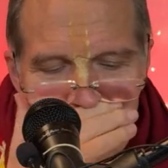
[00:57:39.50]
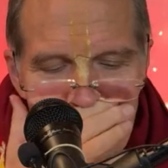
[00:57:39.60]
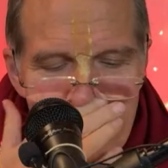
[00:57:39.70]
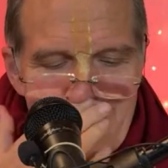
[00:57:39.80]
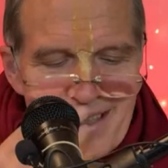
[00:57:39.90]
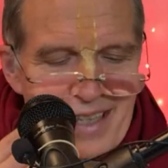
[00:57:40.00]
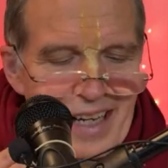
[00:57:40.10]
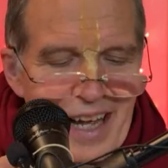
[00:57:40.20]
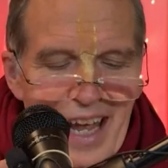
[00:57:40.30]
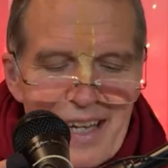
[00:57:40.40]
that the
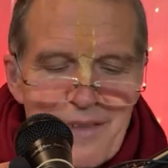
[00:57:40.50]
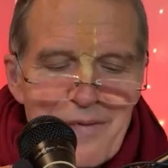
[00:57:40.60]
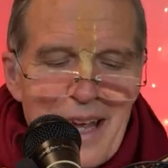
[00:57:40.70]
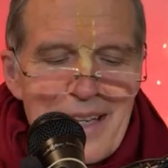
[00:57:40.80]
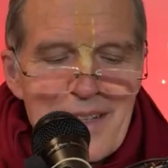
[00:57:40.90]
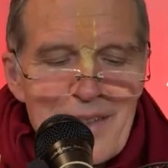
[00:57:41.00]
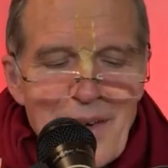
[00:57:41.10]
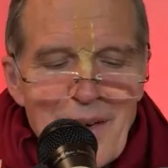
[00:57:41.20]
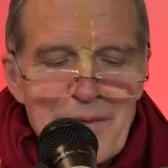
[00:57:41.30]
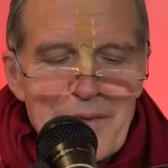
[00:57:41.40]
advent
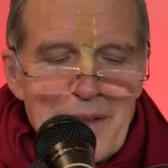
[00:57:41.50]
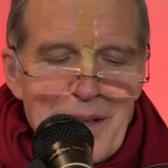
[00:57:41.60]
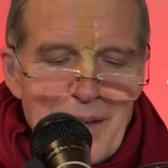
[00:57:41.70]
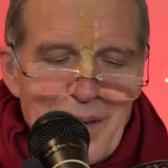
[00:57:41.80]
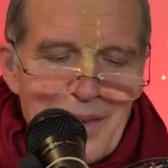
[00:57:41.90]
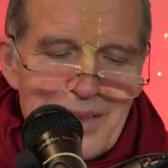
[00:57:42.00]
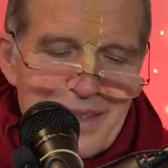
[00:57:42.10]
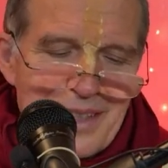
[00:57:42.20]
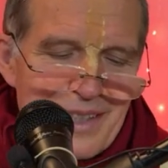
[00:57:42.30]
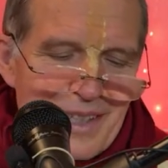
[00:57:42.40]
of Lord
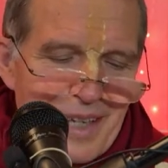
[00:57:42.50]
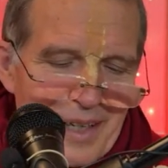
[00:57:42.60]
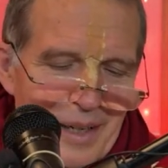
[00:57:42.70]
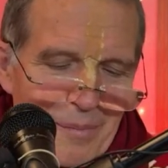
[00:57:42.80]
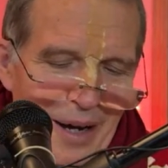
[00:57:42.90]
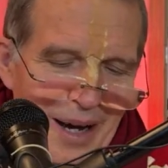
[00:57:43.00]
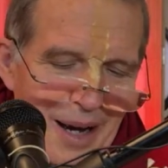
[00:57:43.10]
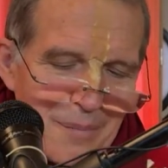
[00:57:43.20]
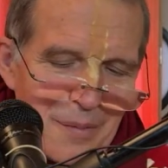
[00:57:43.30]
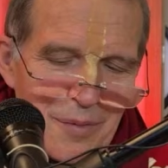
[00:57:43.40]
Sri Chaitanya
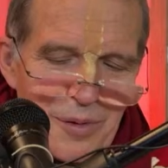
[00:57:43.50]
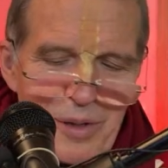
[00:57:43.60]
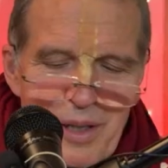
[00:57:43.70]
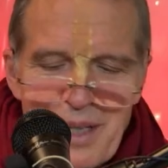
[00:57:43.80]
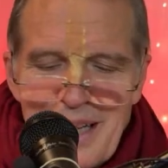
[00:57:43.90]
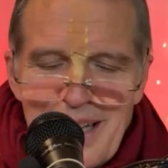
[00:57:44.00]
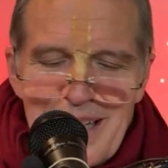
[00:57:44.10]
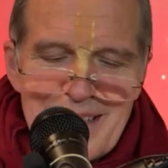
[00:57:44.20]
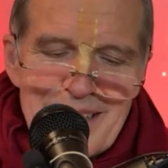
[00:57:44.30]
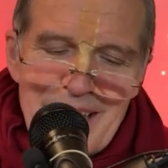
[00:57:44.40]
Mahaprabhu
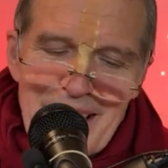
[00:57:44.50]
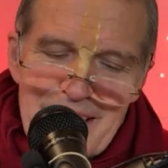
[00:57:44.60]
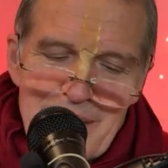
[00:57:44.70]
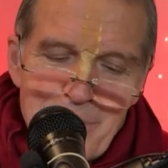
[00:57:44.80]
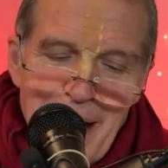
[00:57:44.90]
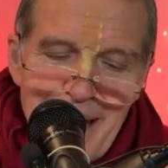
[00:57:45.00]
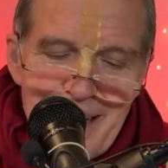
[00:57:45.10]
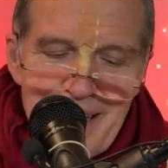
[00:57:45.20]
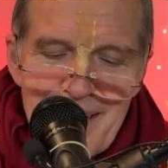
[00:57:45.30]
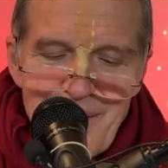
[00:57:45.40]
is an
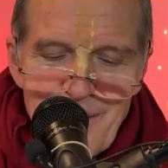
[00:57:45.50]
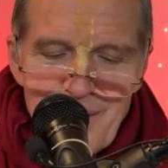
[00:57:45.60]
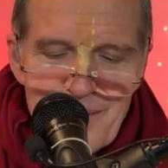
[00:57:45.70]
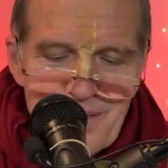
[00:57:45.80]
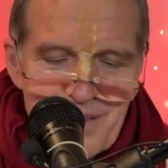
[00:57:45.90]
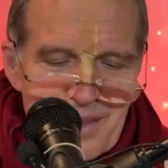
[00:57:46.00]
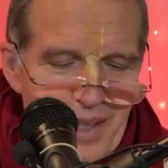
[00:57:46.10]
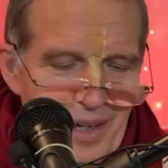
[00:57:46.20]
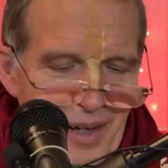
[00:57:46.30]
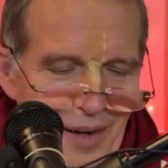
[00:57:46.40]
expanding ocean
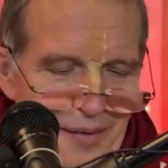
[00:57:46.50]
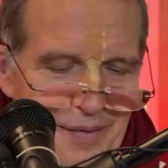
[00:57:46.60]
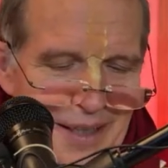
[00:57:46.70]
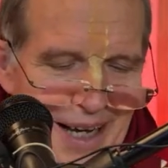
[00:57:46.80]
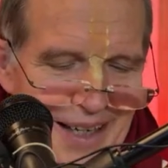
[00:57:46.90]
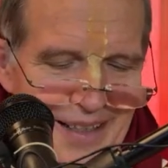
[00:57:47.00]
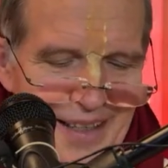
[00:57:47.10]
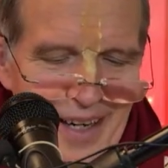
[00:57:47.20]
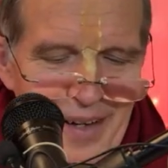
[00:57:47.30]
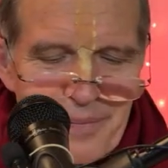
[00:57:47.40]
of
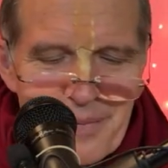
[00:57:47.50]
nectar.